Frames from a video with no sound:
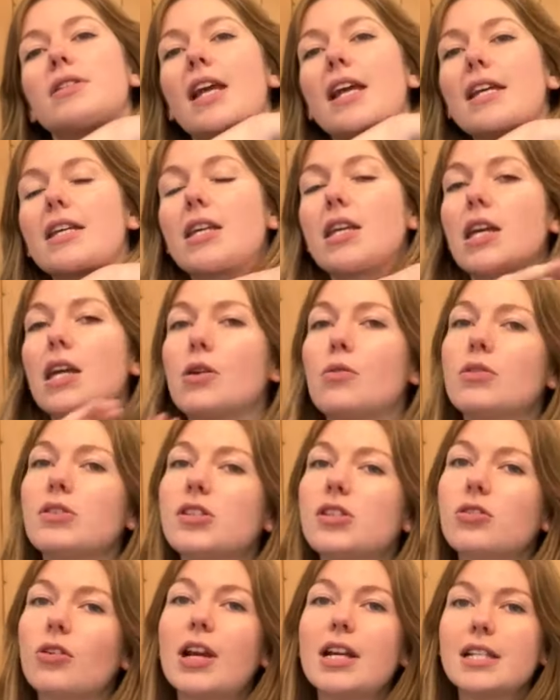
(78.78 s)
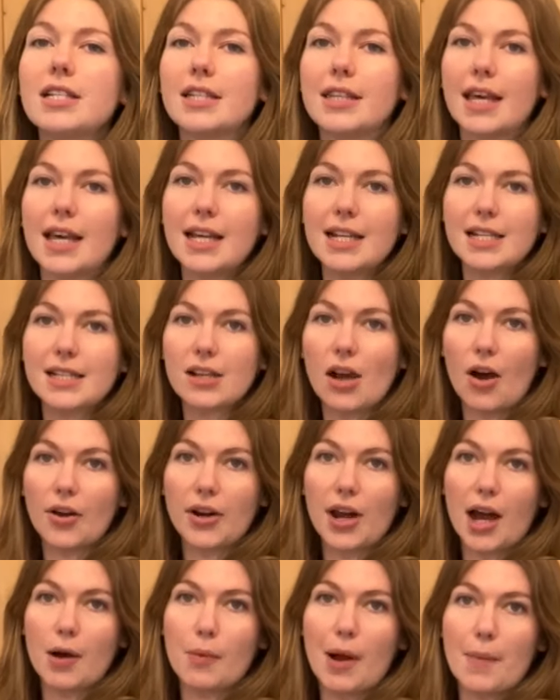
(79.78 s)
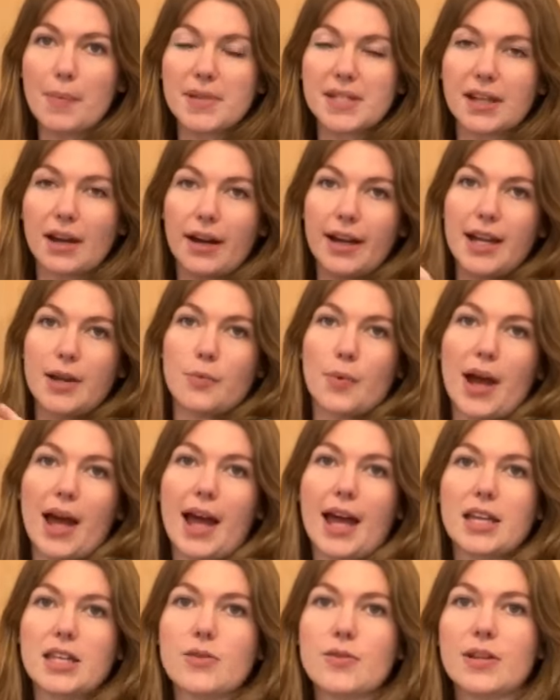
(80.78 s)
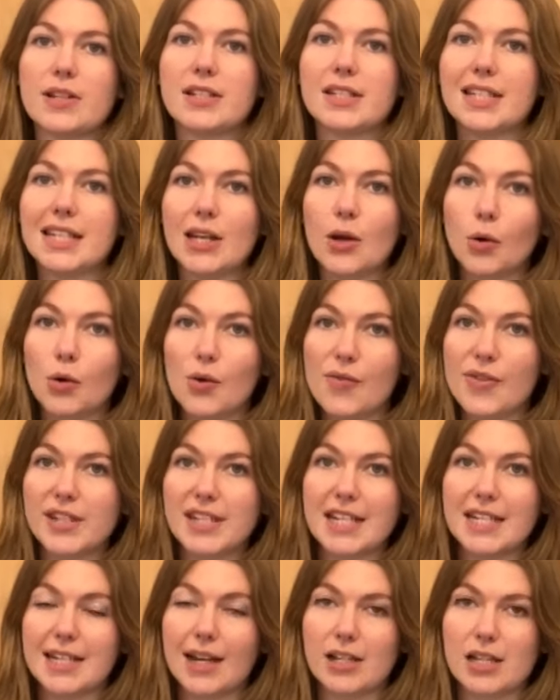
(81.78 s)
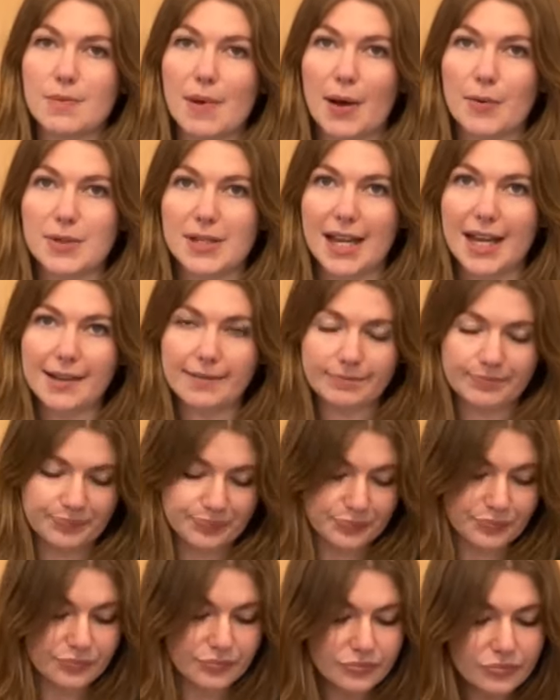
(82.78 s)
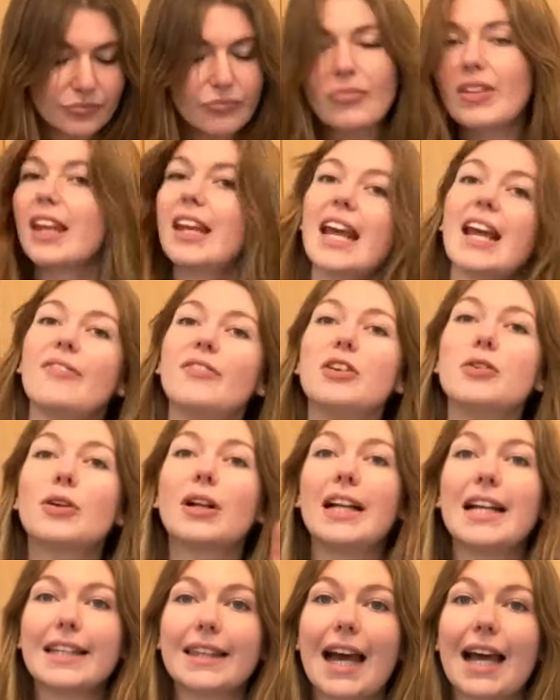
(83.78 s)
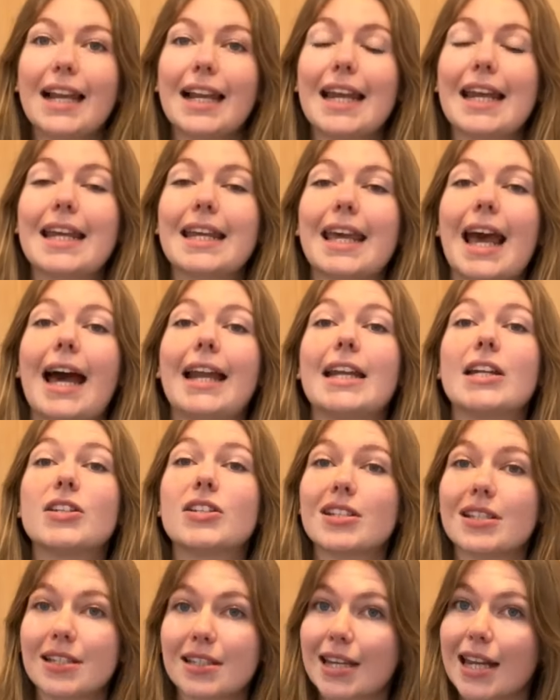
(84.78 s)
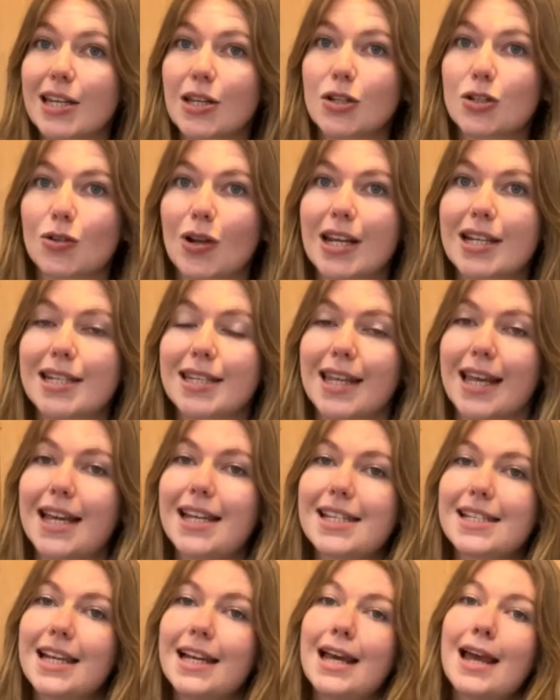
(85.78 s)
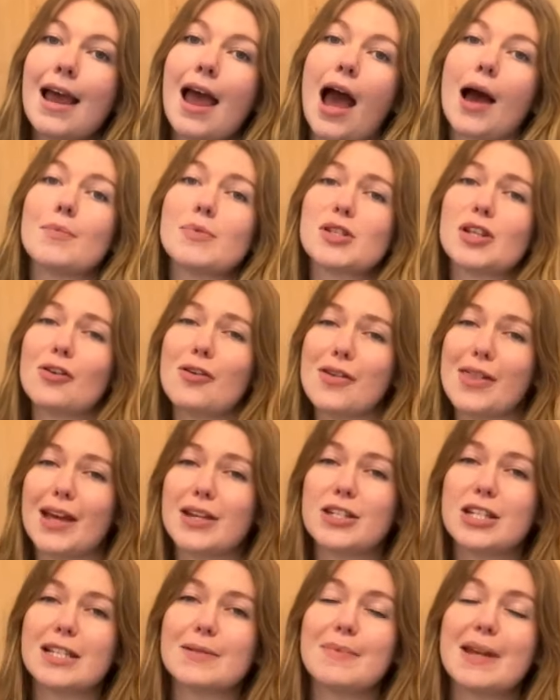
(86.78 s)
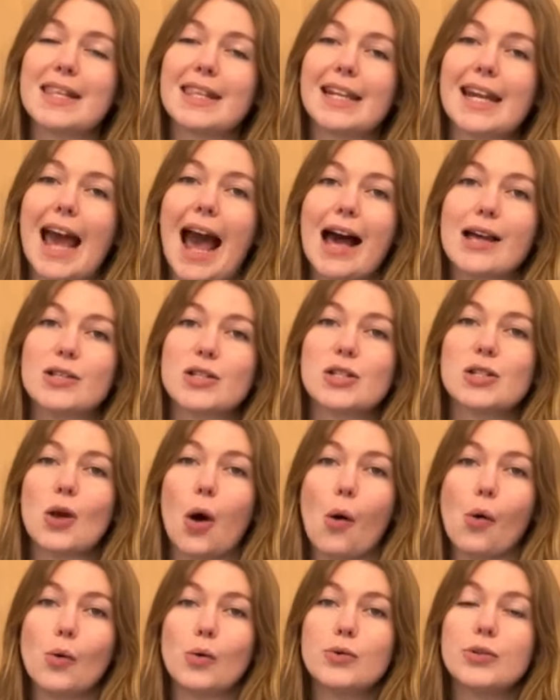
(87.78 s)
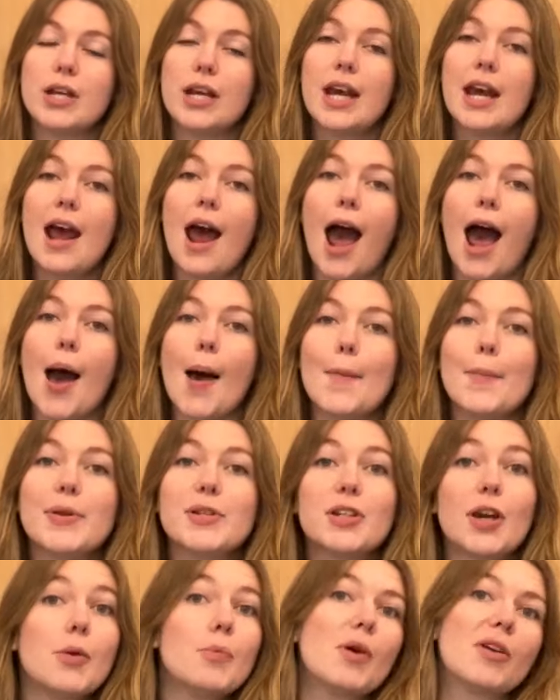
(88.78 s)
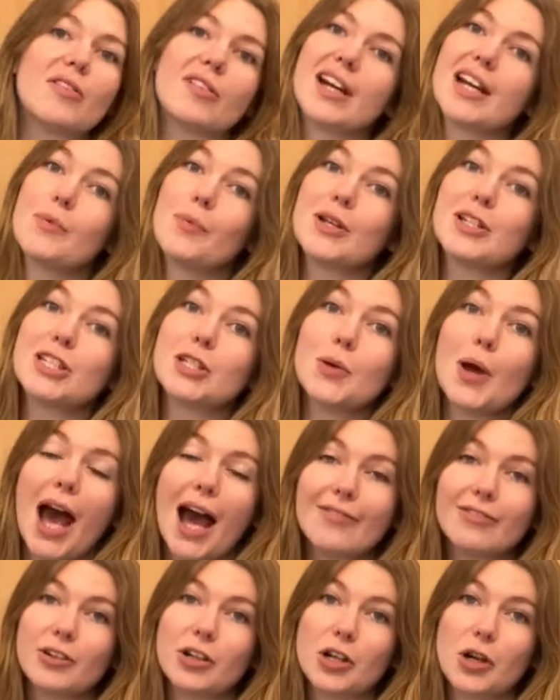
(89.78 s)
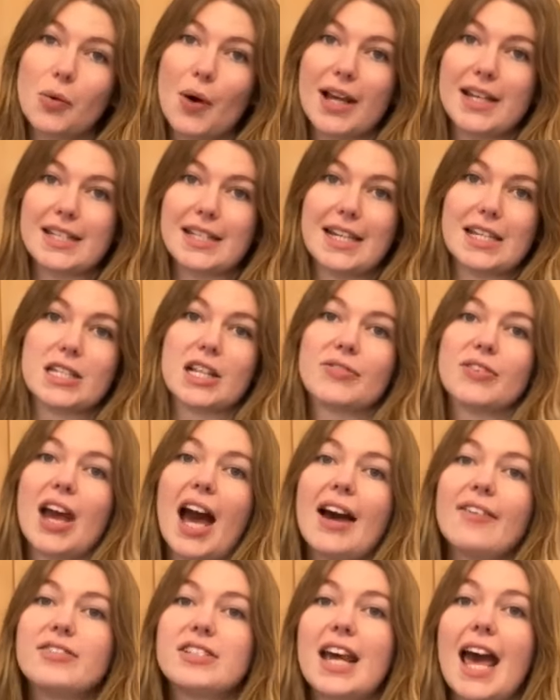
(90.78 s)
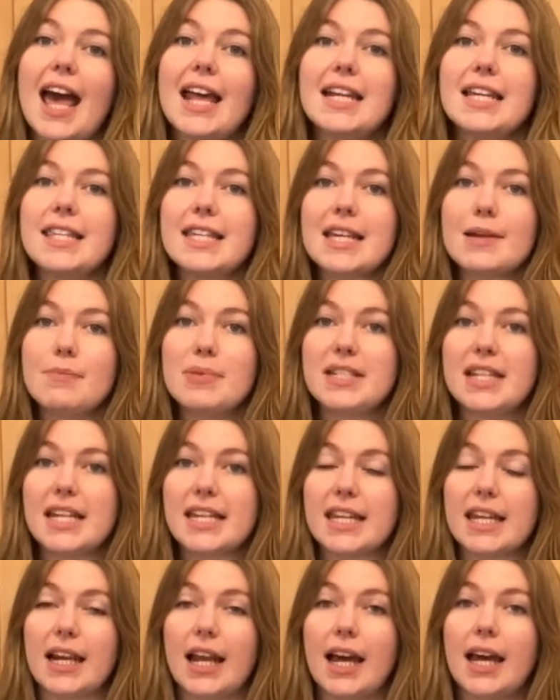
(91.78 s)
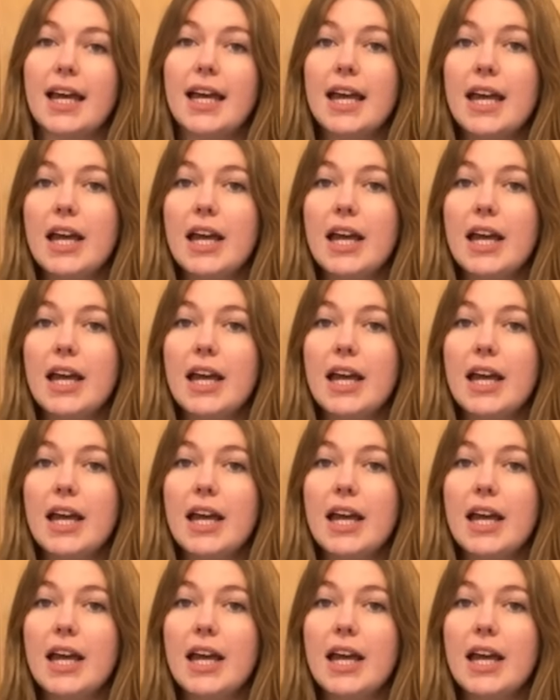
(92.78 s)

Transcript: take you straight to this on our website where you can see all of the details about it. If you click that link and it doesn't take you straight to this, I'm sorry, that doesn't mean that it has sold. But don't worry, we do have a request list. So if you're after anything in particular,